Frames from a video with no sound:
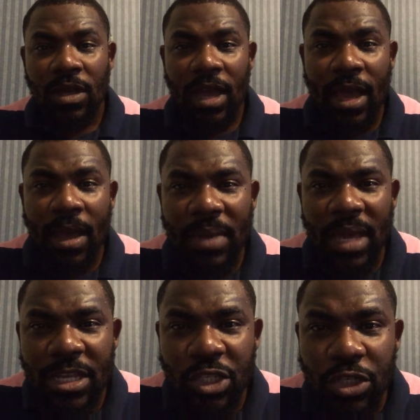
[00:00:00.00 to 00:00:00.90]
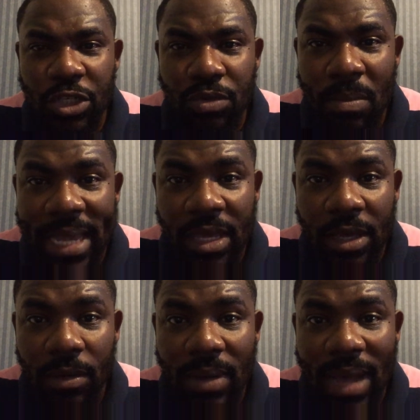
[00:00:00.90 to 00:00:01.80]
Ajiro
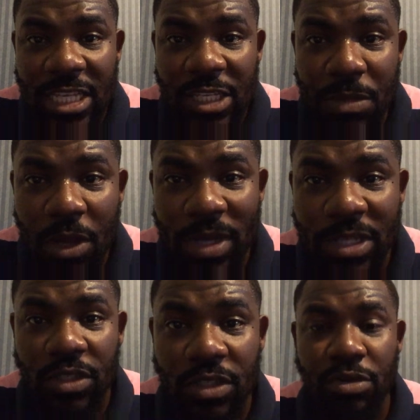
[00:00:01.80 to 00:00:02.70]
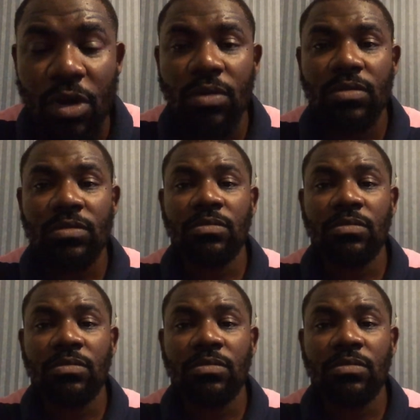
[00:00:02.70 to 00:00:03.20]
Michael, ask me a question, bro.